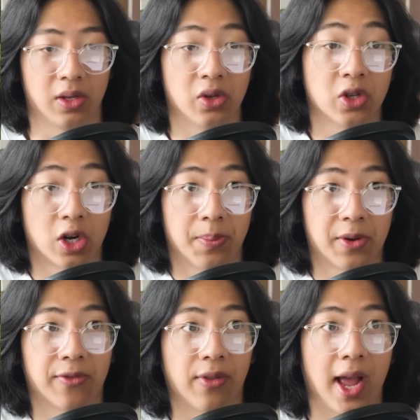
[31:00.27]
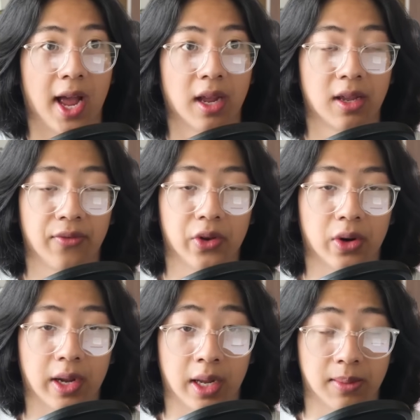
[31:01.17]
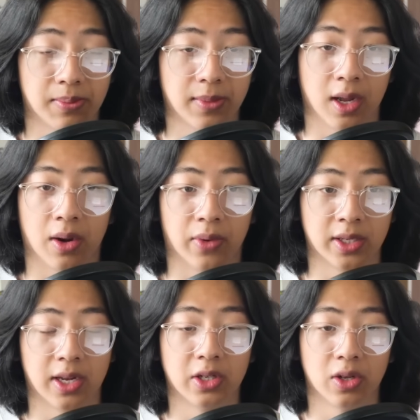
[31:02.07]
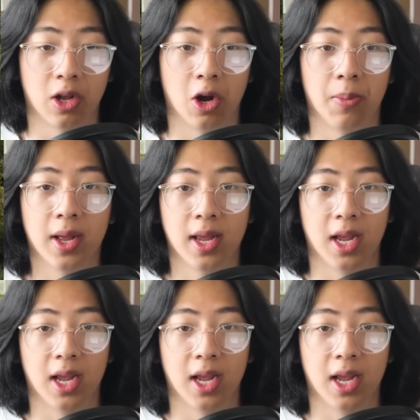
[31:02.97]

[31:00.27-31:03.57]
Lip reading: you turn up your flag if you're at a residential home.